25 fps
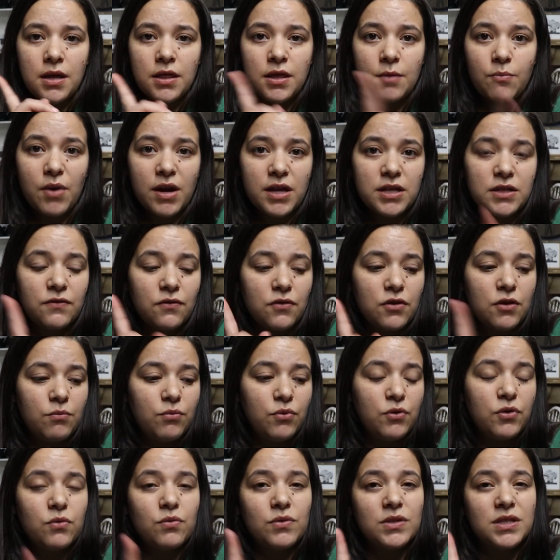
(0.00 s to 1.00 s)
The price for the
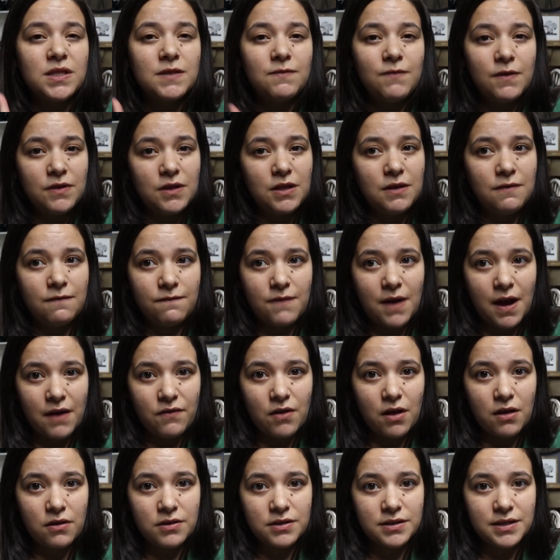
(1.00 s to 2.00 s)
booth was
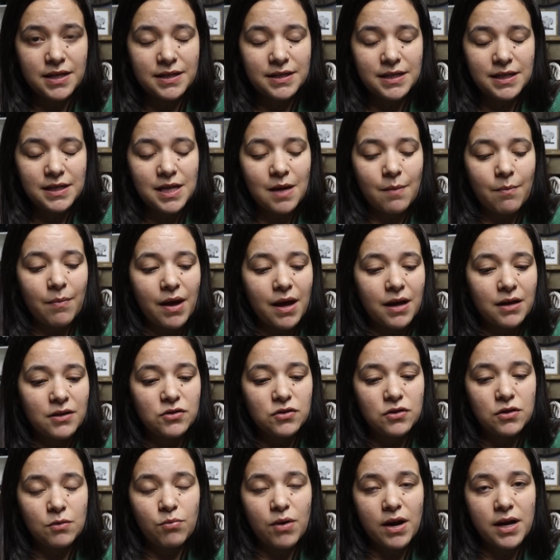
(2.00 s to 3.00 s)
$55. I take that back.
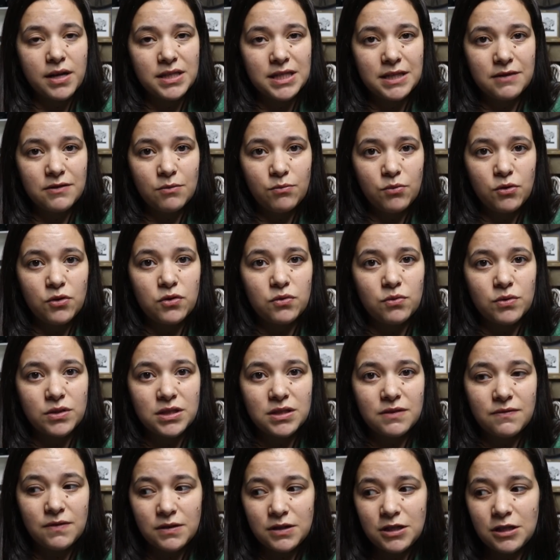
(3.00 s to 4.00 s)
So the price of the booth
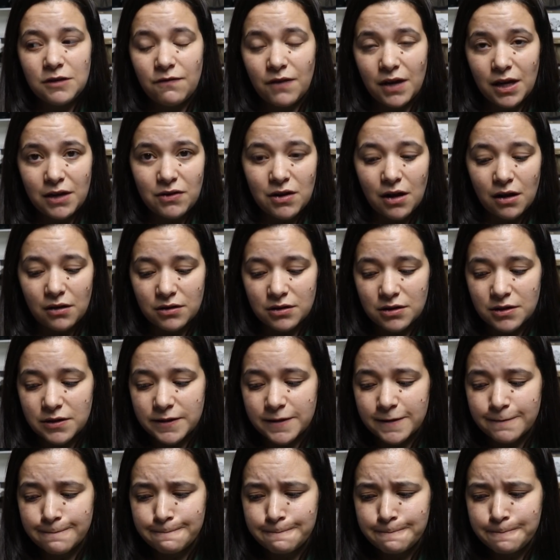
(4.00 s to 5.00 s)
was
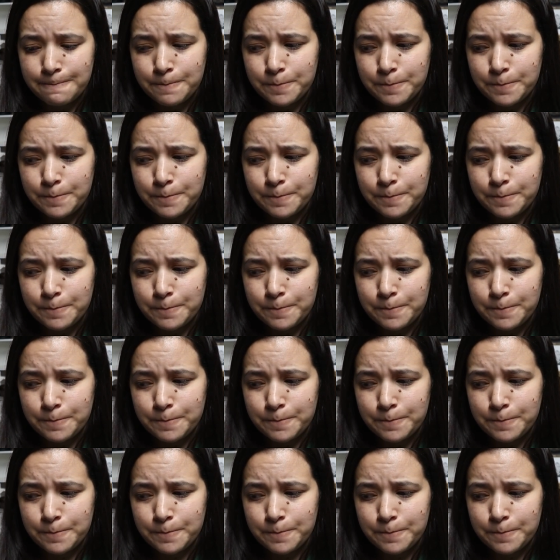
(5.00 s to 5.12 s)
$55.